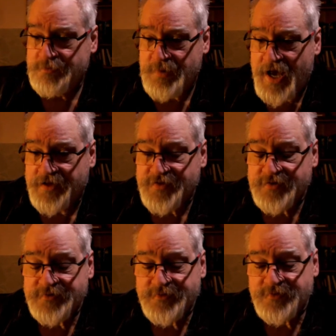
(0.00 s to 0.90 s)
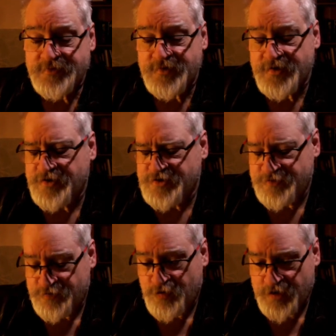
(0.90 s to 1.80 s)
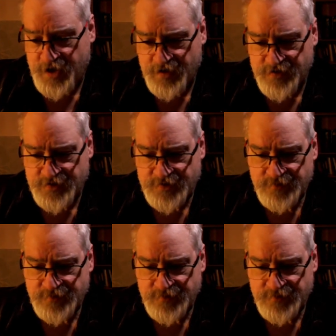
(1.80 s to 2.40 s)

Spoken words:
paths. There's four healers.